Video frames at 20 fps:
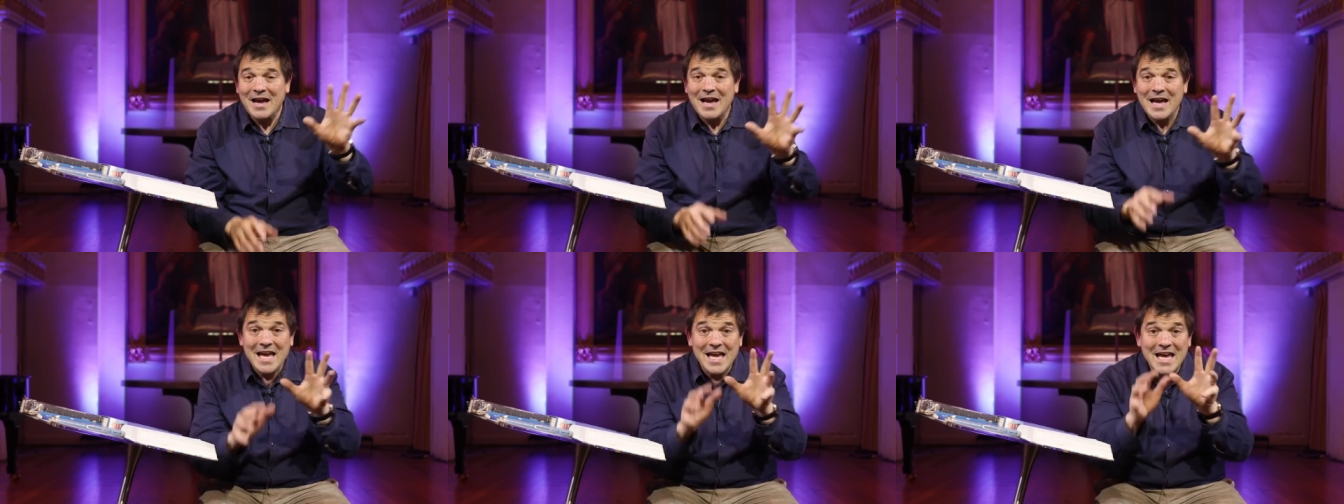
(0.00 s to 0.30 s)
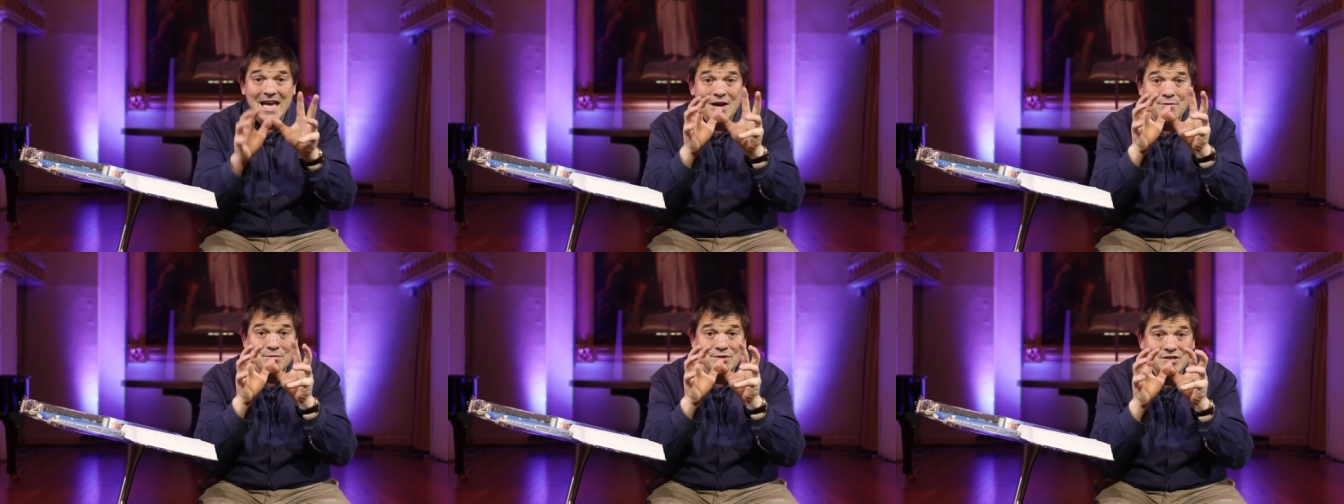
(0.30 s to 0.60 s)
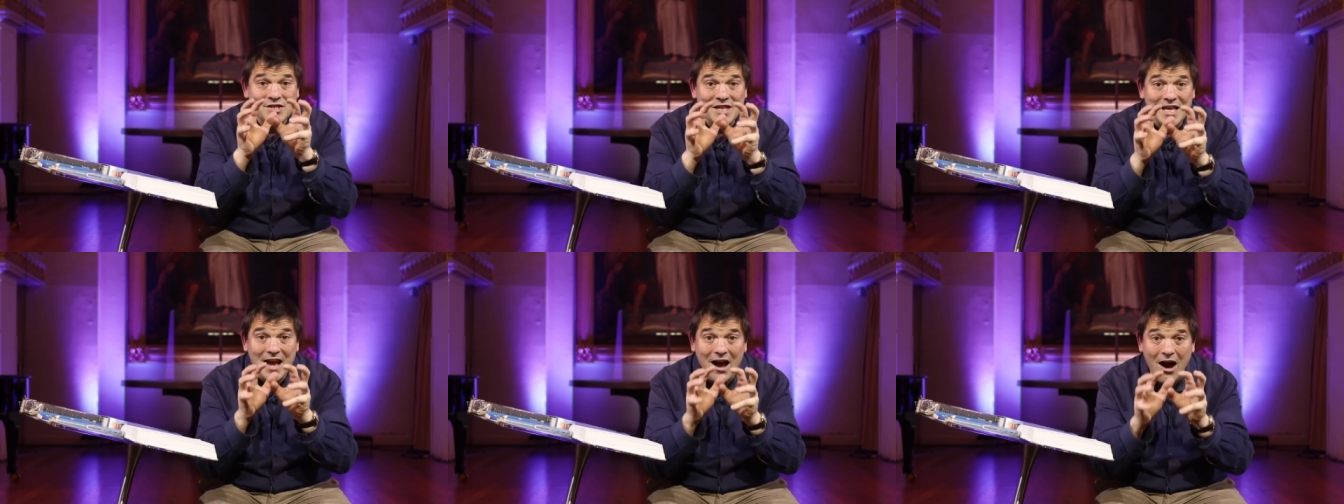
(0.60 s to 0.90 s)
He
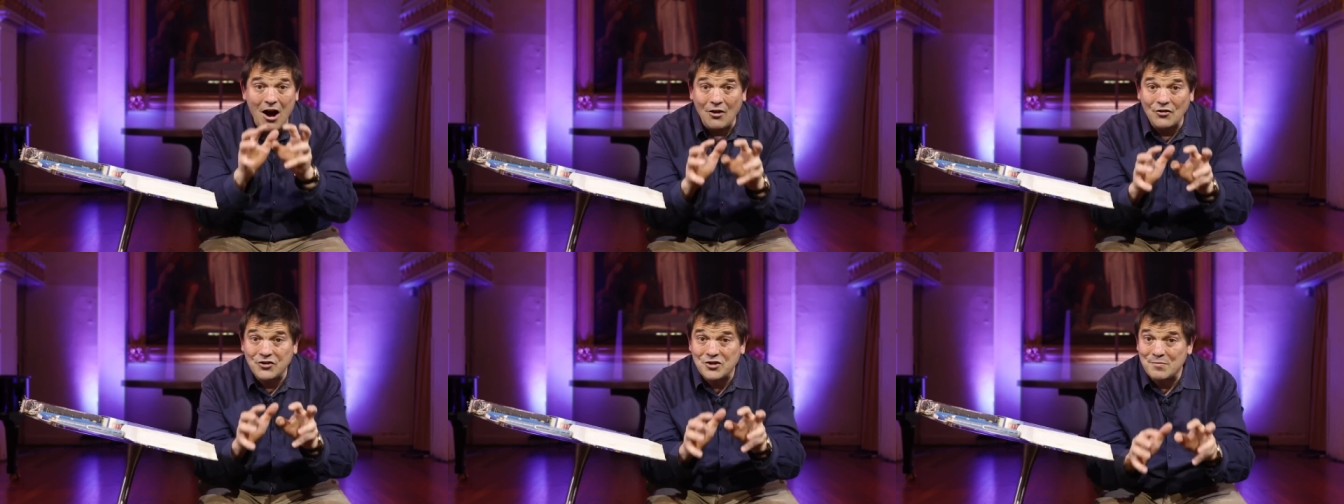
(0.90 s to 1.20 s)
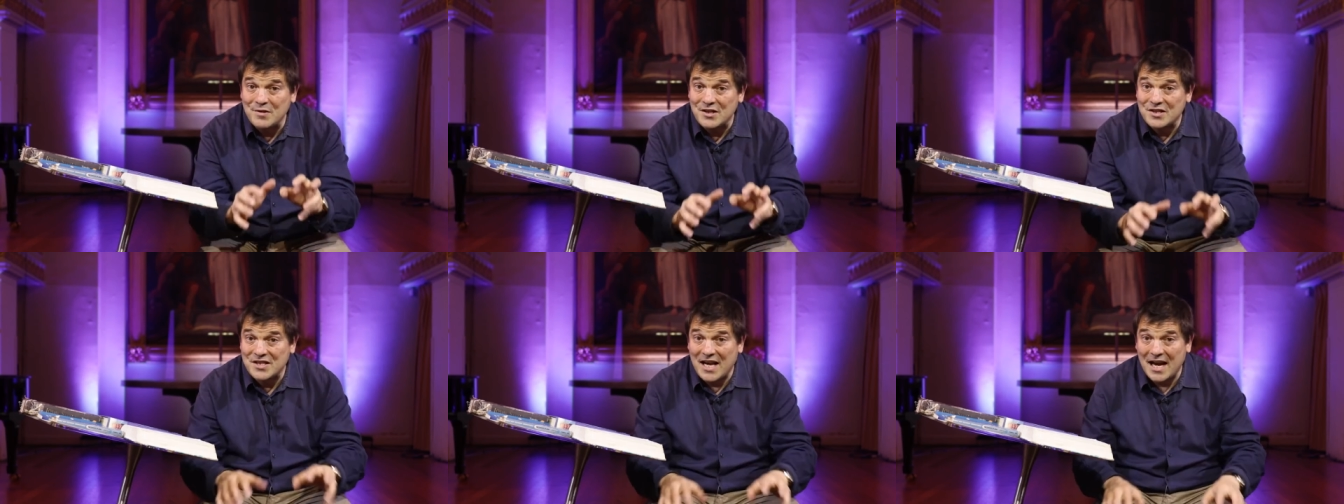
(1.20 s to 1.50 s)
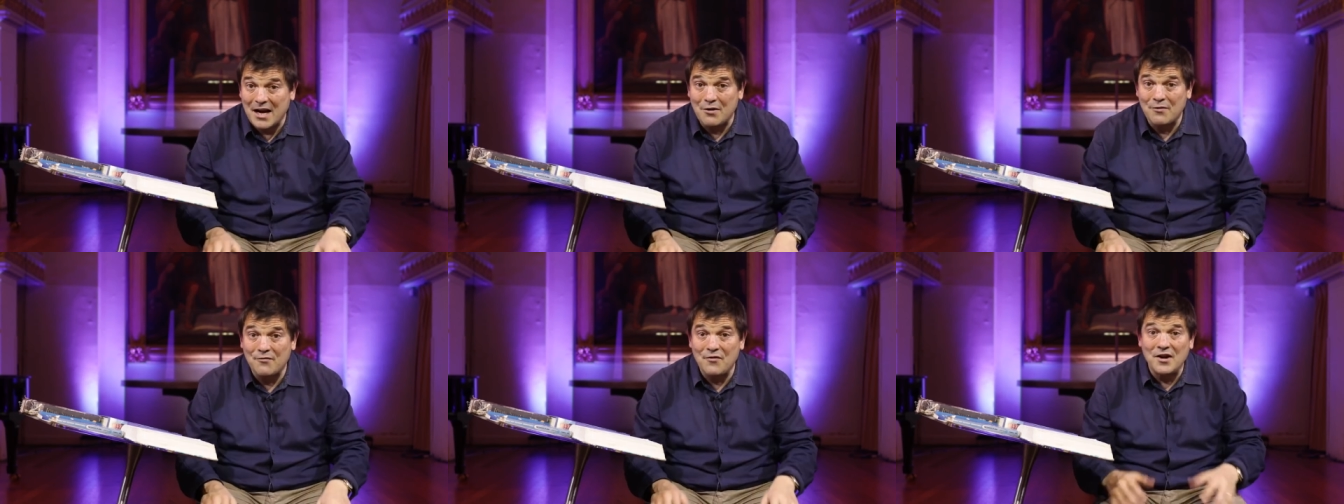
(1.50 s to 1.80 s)
was the ultimate
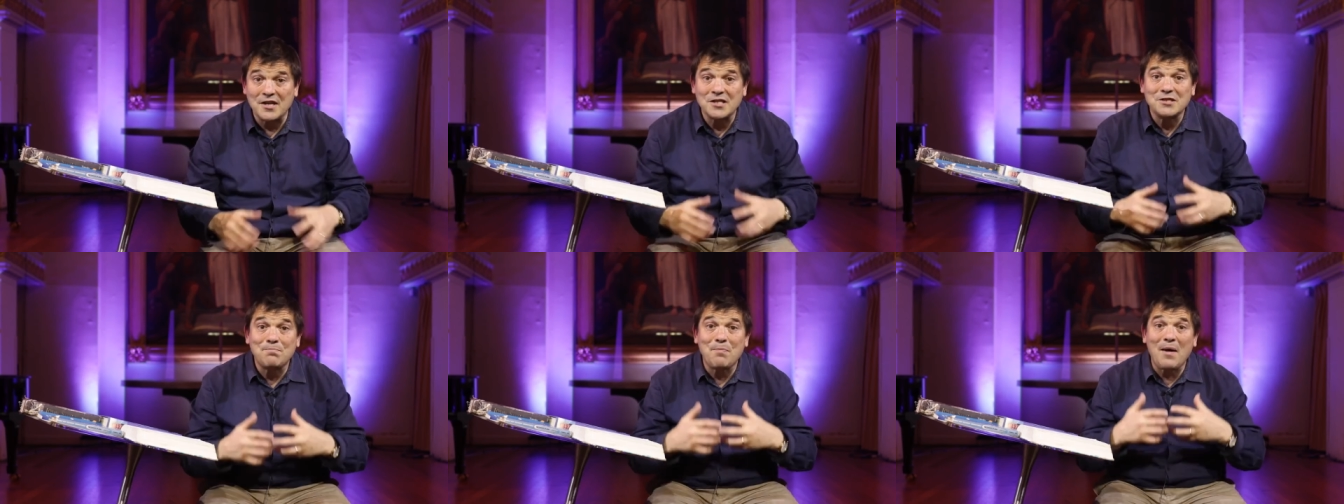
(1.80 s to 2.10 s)
sacrifice,